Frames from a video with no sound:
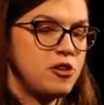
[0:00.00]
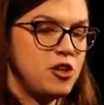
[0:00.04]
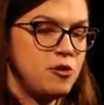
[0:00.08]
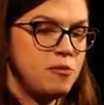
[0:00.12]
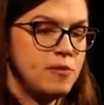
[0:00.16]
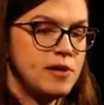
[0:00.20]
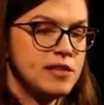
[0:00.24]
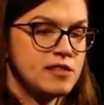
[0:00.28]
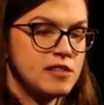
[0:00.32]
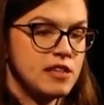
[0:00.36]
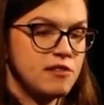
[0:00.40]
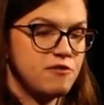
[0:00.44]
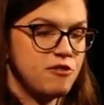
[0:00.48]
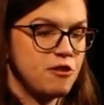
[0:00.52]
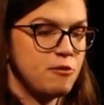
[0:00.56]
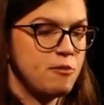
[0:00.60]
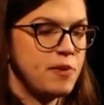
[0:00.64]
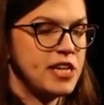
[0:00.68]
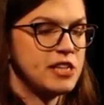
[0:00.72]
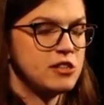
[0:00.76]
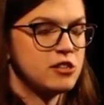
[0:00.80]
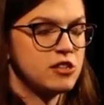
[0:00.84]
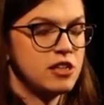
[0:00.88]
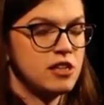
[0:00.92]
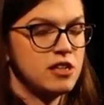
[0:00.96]

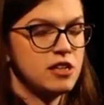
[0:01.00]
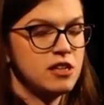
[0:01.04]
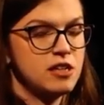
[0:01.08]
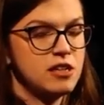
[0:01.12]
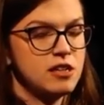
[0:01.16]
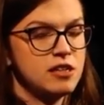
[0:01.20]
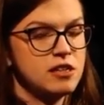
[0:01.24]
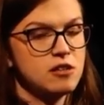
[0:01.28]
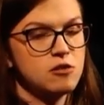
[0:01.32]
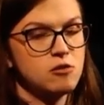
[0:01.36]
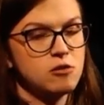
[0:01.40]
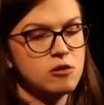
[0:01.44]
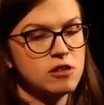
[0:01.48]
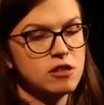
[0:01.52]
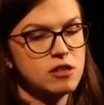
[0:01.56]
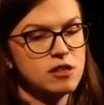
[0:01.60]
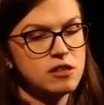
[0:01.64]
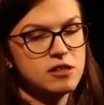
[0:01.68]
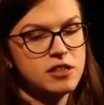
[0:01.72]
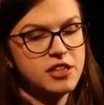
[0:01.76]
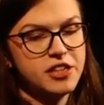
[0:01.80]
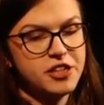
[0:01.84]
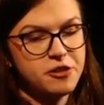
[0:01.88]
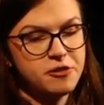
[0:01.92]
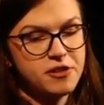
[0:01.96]
misinformation
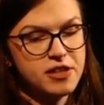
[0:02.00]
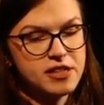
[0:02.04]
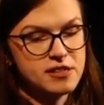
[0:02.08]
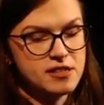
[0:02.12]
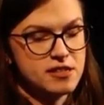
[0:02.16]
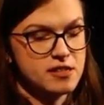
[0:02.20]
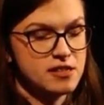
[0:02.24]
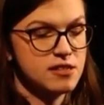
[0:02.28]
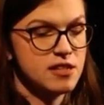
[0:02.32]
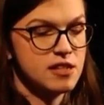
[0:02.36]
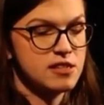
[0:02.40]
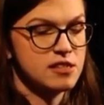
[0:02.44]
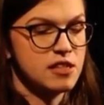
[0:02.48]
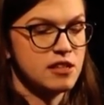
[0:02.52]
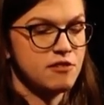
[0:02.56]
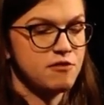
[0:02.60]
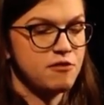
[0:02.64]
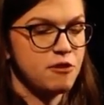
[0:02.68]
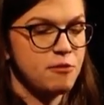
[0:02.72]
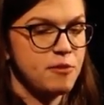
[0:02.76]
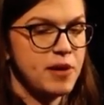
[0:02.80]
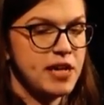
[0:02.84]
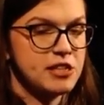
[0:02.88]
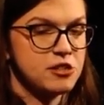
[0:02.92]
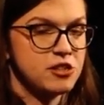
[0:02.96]
or, this is
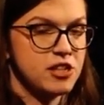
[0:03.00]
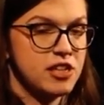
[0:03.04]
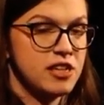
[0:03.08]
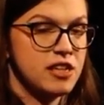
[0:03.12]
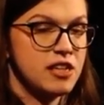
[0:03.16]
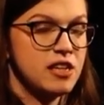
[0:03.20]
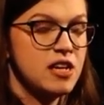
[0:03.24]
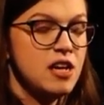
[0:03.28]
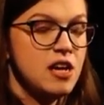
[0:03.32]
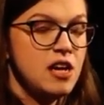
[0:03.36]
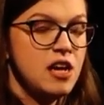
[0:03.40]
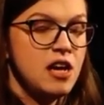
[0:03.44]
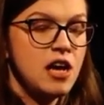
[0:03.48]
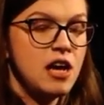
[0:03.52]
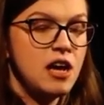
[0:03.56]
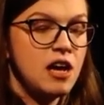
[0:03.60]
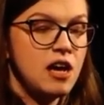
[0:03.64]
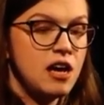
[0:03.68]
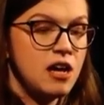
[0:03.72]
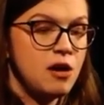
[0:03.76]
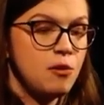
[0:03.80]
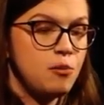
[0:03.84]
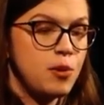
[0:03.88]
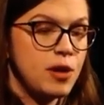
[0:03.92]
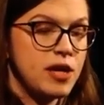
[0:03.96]
disinformation.
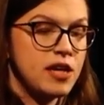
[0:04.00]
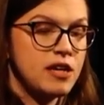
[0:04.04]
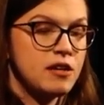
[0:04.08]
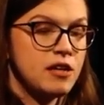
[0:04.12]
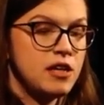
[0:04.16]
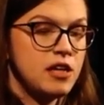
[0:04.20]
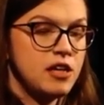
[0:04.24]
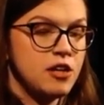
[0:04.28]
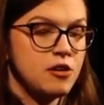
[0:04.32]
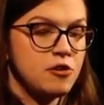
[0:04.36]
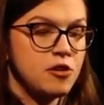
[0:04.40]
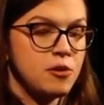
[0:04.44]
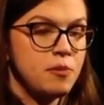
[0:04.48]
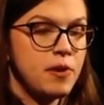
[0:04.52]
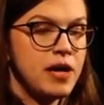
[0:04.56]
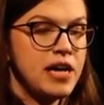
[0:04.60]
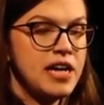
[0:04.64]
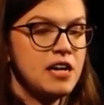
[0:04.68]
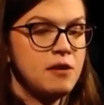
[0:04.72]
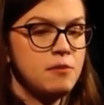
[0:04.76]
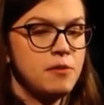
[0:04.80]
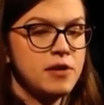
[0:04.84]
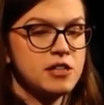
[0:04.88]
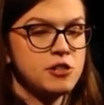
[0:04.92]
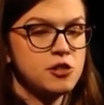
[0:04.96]
But, the
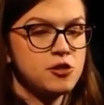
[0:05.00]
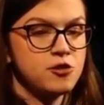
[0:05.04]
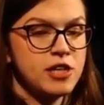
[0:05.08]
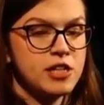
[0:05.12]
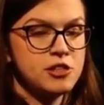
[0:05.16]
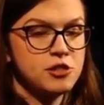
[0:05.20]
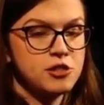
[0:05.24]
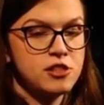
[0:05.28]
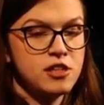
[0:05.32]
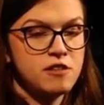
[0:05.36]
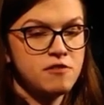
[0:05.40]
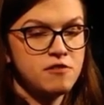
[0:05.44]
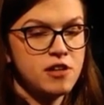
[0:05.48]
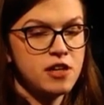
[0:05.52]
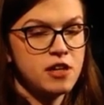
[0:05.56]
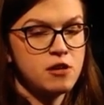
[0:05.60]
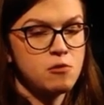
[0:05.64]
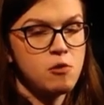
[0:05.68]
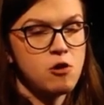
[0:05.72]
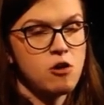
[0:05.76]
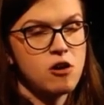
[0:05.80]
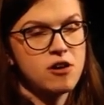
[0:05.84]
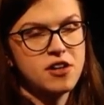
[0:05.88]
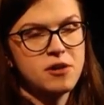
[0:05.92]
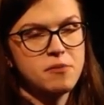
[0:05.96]
Biden administration, if their
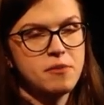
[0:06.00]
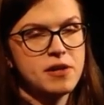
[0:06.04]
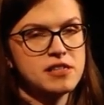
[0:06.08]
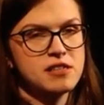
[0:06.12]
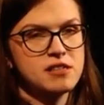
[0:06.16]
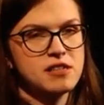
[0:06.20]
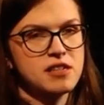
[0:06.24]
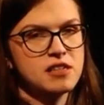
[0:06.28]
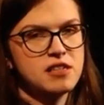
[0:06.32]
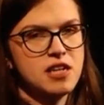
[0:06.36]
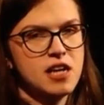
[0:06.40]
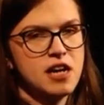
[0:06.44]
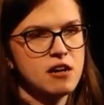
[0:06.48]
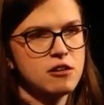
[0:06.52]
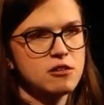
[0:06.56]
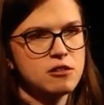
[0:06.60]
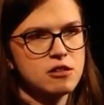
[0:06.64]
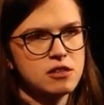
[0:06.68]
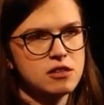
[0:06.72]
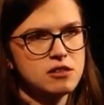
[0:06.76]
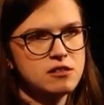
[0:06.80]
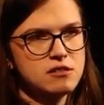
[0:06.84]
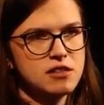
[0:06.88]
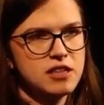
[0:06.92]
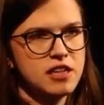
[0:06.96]
war on domestic
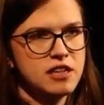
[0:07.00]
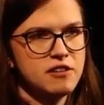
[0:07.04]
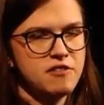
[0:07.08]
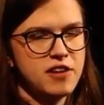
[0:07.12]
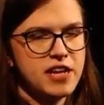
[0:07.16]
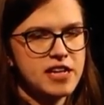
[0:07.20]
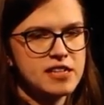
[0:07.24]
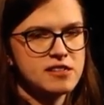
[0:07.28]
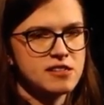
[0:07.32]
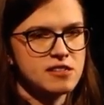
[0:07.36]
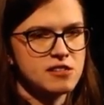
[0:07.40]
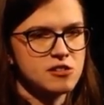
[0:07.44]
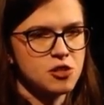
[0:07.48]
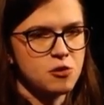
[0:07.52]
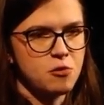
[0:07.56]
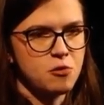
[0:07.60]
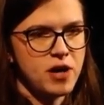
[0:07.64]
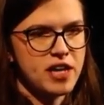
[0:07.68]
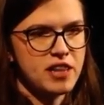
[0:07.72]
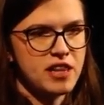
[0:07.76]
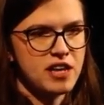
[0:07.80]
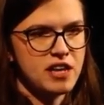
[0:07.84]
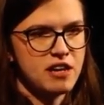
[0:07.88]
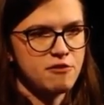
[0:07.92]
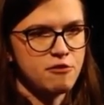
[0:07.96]
terror advances the
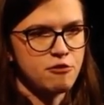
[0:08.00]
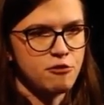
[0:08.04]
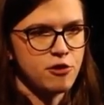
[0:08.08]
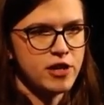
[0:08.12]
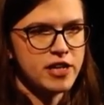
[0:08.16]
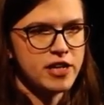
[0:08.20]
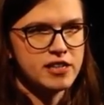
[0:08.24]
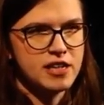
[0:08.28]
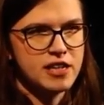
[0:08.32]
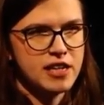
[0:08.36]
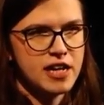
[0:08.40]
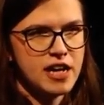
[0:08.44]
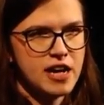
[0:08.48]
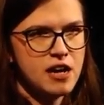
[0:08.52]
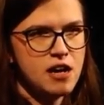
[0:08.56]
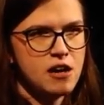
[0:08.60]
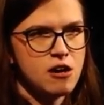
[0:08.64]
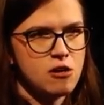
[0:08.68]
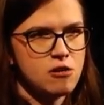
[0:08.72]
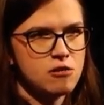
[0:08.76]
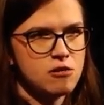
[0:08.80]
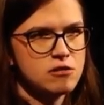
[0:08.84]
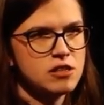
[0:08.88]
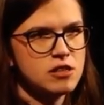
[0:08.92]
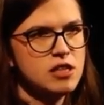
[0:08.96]
way they've written it
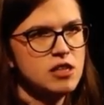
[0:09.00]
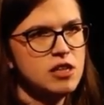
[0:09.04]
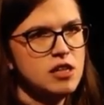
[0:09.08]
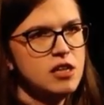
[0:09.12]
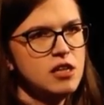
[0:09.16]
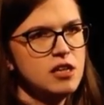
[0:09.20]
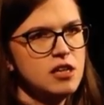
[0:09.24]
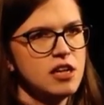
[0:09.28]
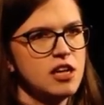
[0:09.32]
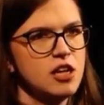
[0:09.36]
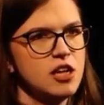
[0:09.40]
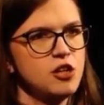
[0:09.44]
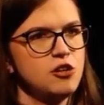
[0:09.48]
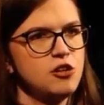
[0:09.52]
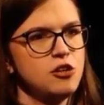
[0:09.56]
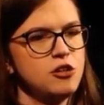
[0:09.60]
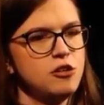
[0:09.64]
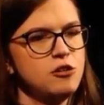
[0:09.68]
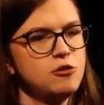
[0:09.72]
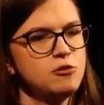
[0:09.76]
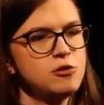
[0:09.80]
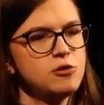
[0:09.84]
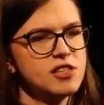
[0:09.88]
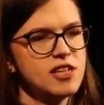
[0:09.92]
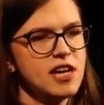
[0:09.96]
out,
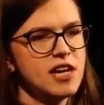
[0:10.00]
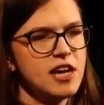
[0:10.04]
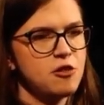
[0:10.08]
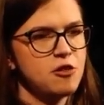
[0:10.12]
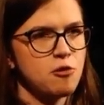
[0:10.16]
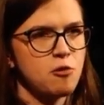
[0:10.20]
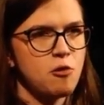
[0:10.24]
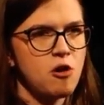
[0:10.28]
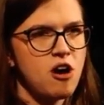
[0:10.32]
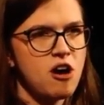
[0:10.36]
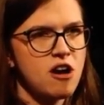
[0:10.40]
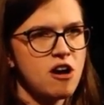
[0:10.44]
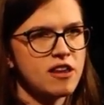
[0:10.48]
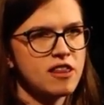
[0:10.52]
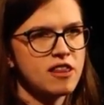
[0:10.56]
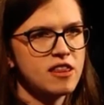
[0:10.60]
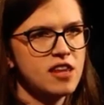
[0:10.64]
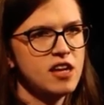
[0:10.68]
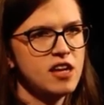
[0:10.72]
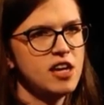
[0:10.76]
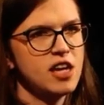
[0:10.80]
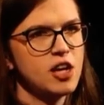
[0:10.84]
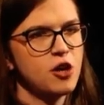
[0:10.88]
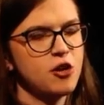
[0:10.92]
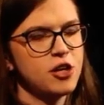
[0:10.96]
you say the wrong
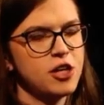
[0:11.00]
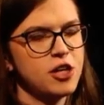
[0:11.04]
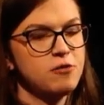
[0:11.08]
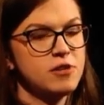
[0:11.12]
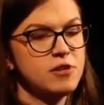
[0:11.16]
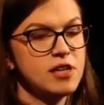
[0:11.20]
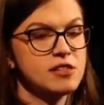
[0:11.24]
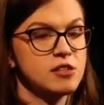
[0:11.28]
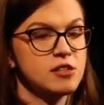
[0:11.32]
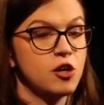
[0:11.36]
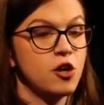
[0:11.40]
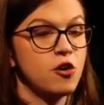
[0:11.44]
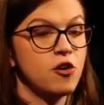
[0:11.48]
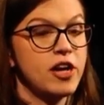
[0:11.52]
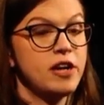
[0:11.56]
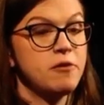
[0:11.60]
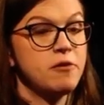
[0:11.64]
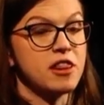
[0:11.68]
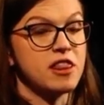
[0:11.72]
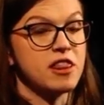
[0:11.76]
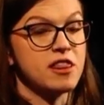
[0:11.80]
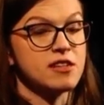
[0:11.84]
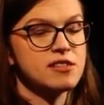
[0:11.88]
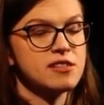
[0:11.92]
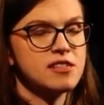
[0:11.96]
thing or you disagree
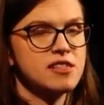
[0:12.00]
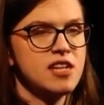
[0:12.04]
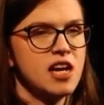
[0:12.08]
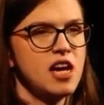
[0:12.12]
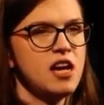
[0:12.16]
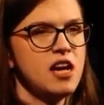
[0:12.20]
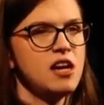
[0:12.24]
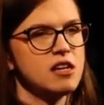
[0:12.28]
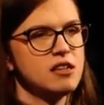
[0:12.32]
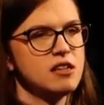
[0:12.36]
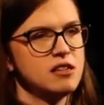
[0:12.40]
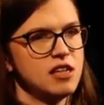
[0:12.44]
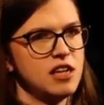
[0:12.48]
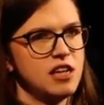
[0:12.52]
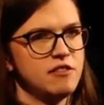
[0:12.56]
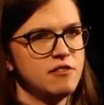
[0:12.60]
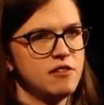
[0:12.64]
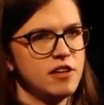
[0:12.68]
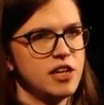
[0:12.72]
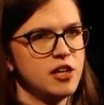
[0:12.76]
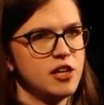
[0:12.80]
with the state even